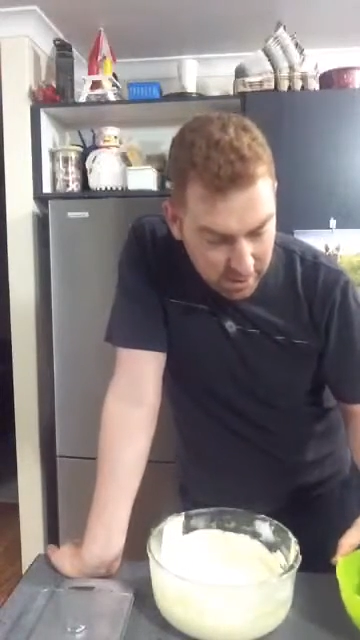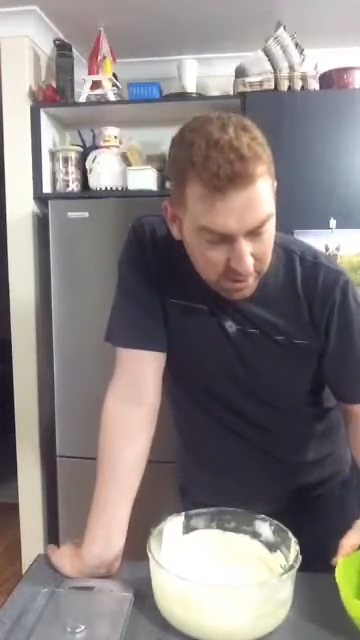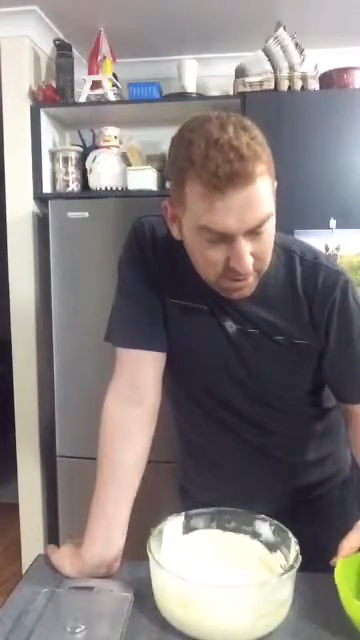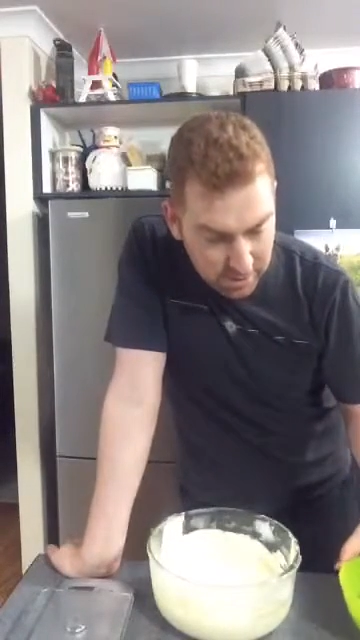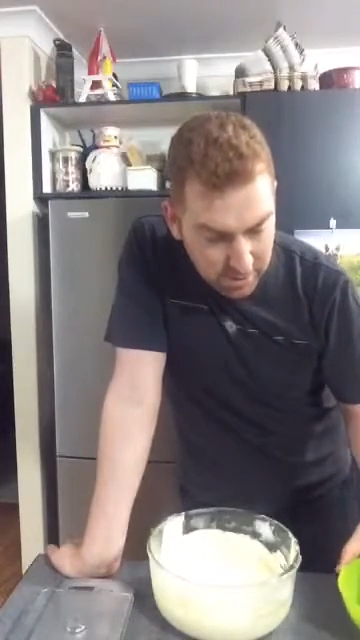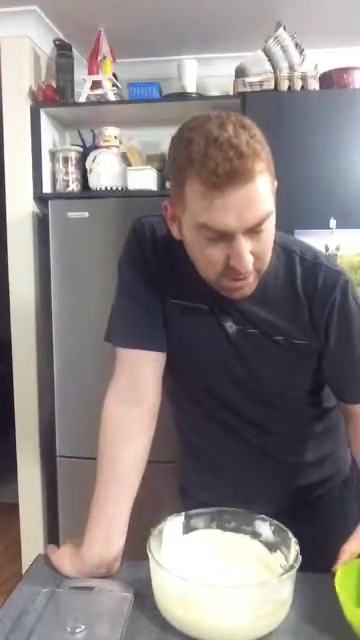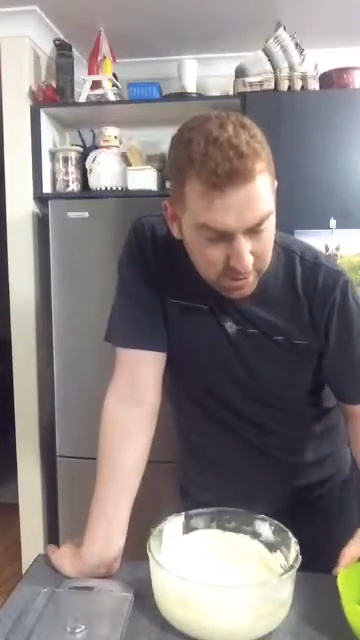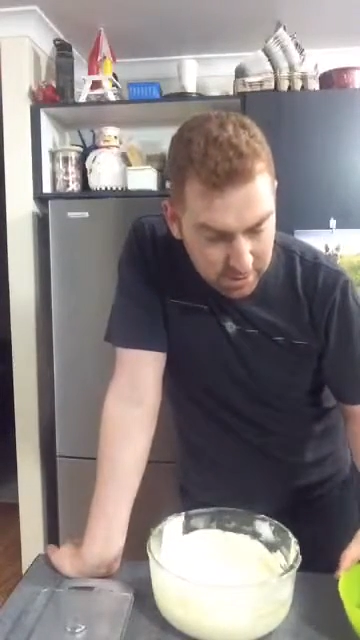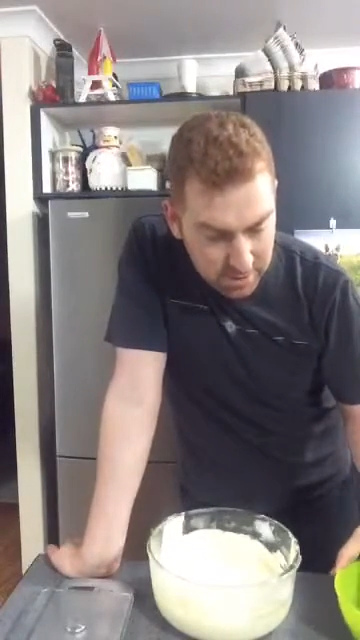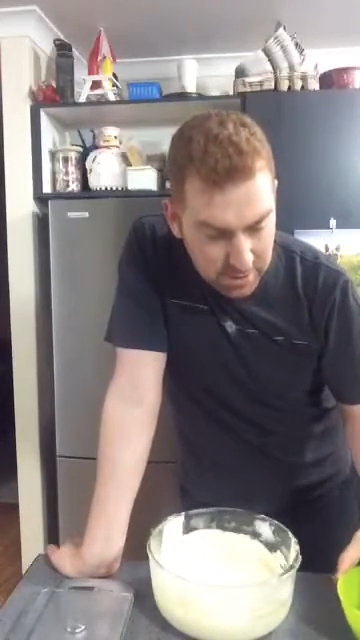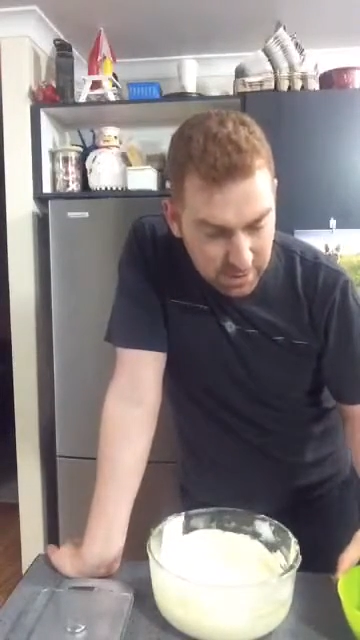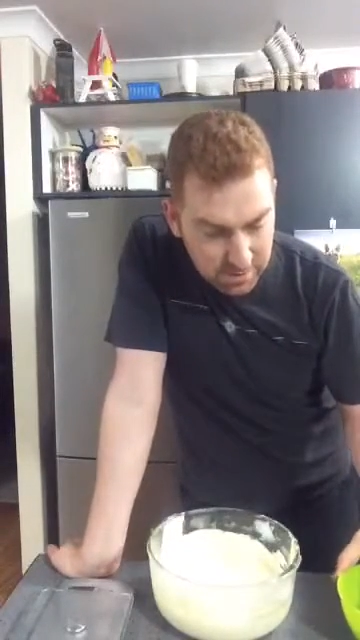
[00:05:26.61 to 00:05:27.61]

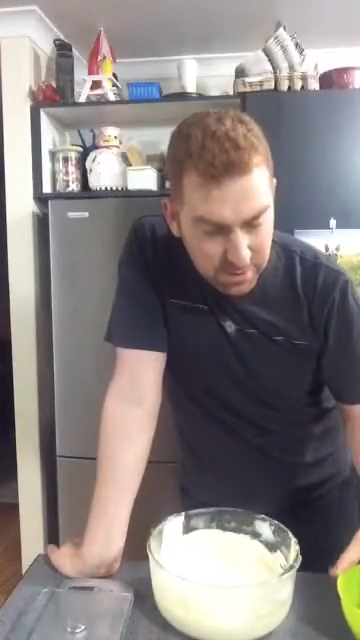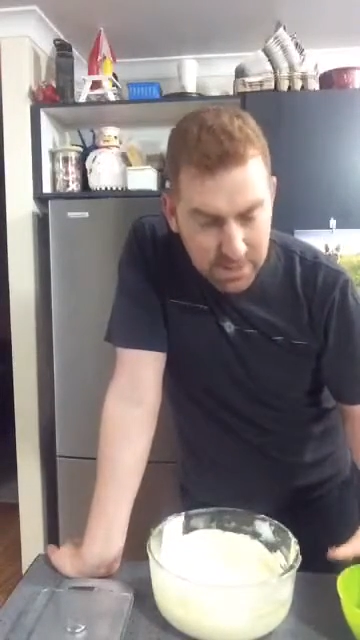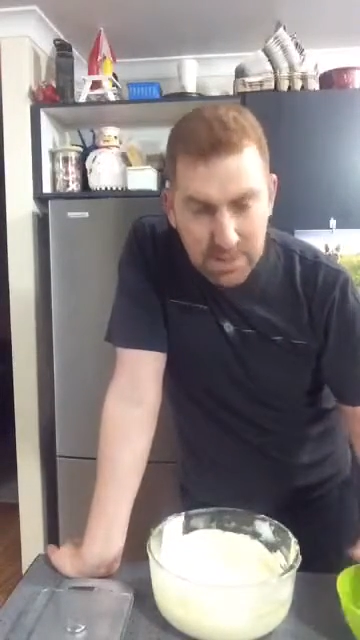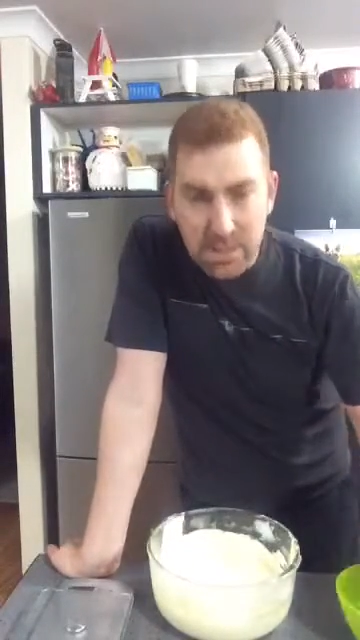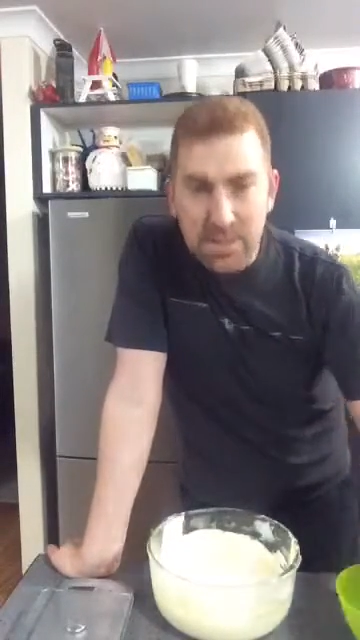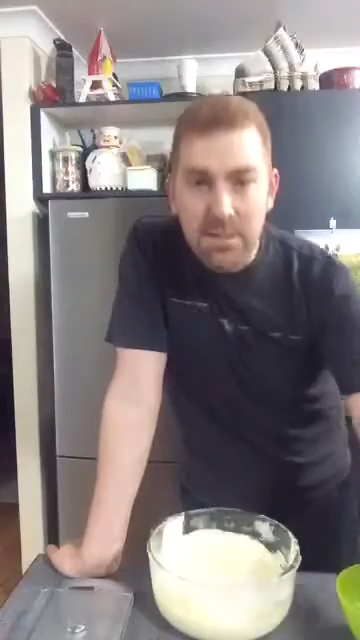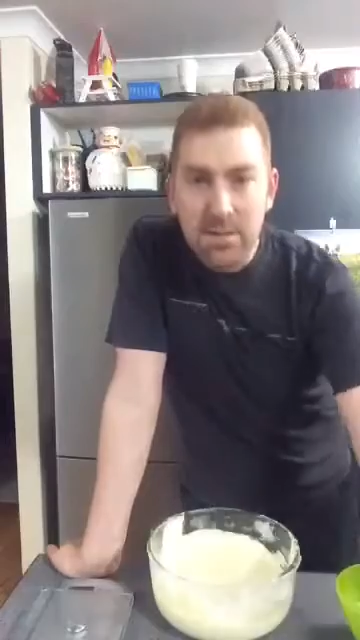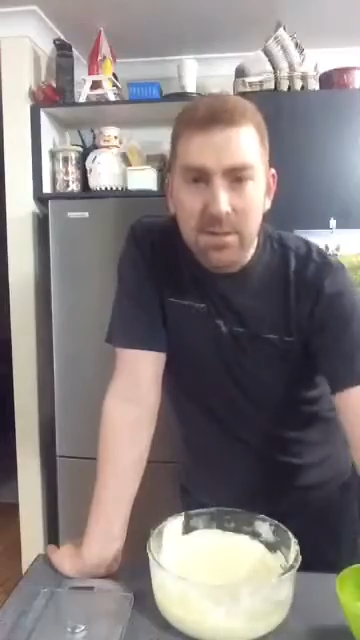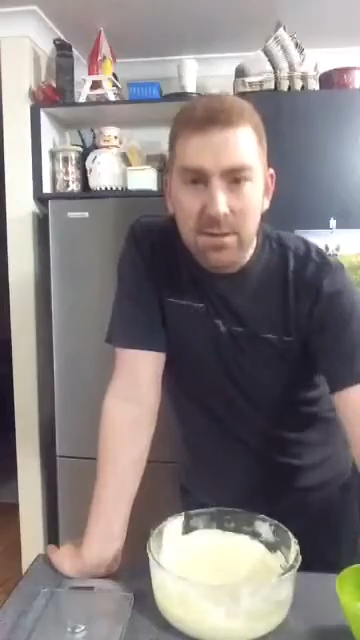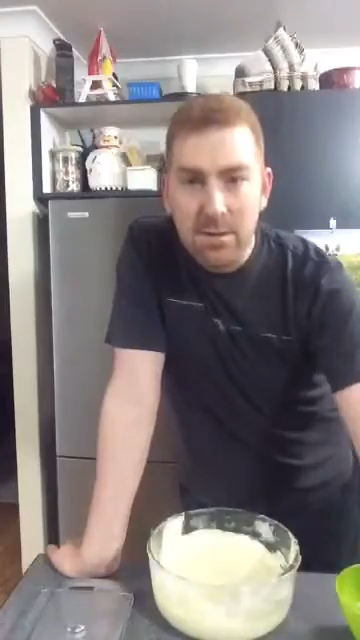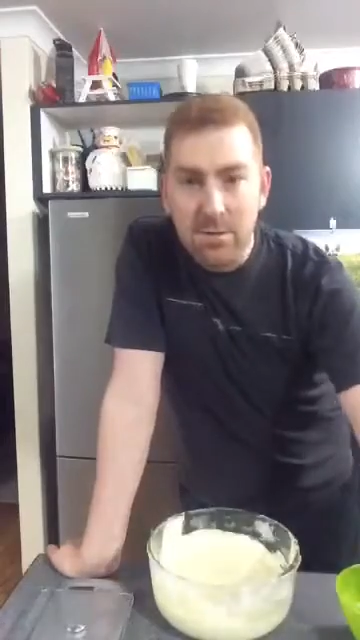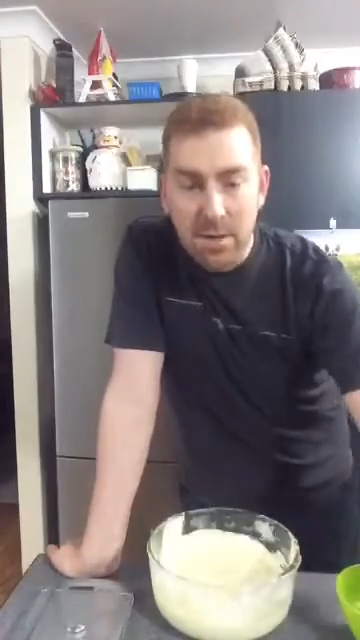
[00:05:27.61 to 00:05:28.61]
276
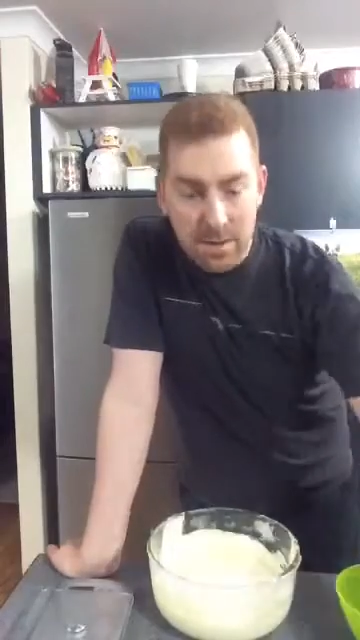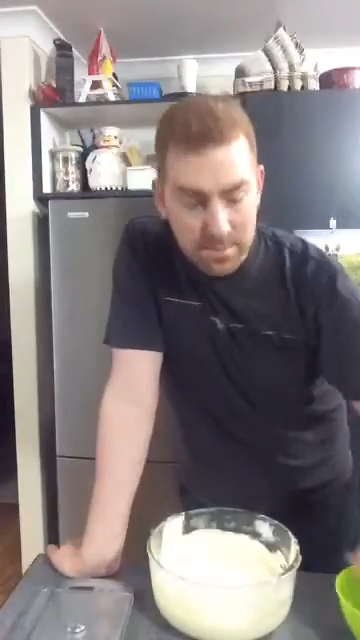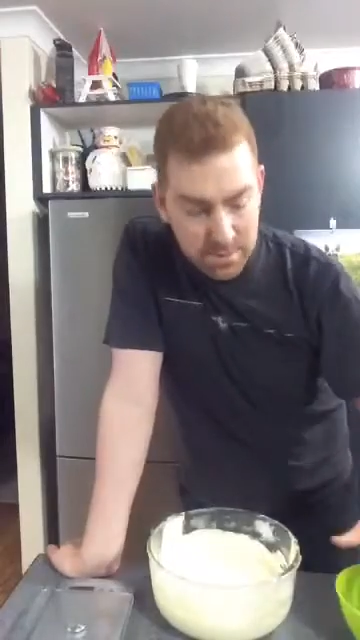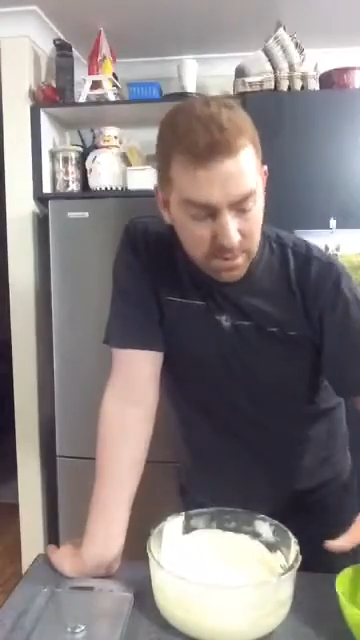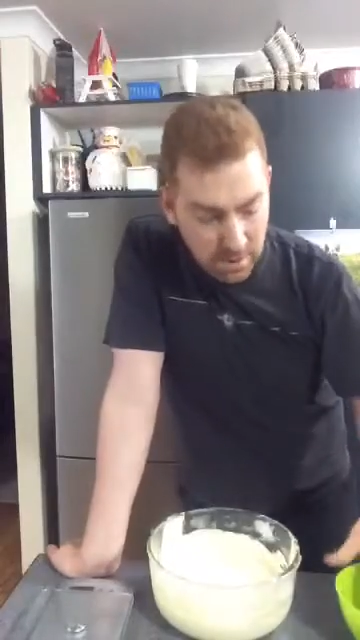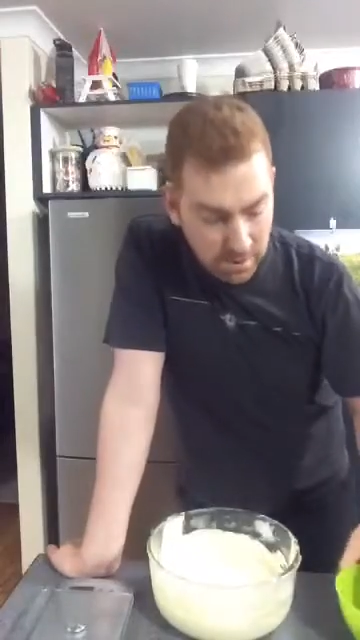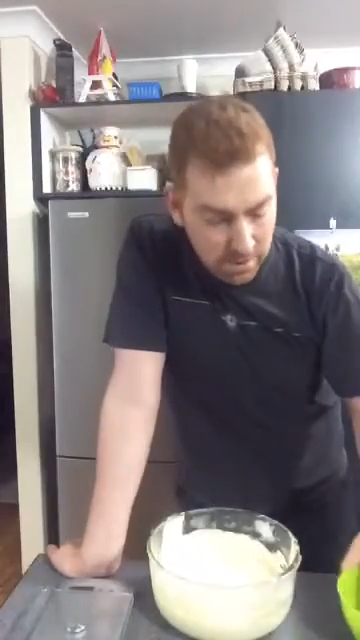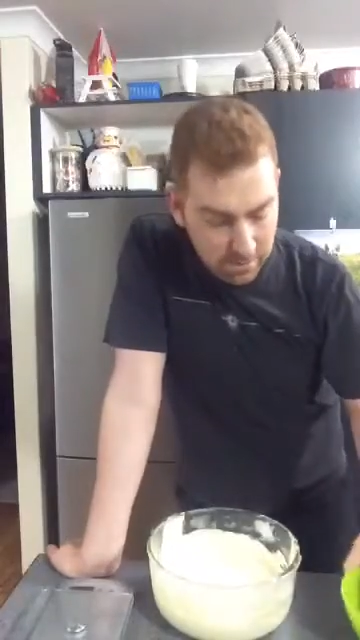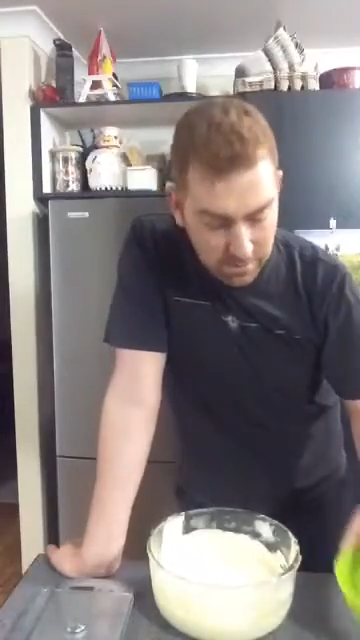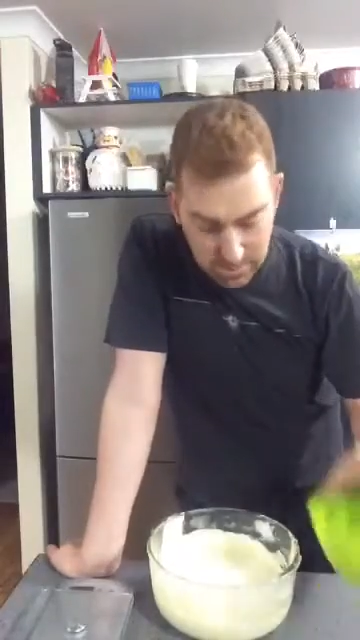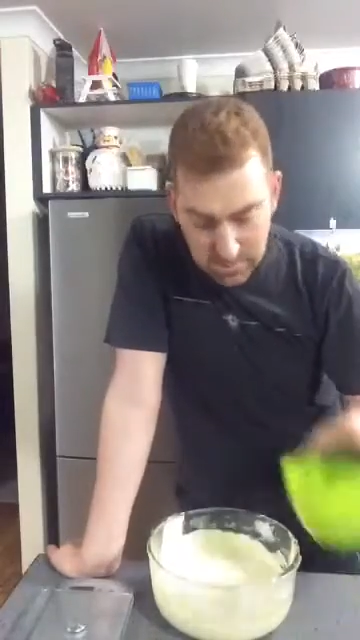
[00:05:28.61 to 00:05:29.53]
grams of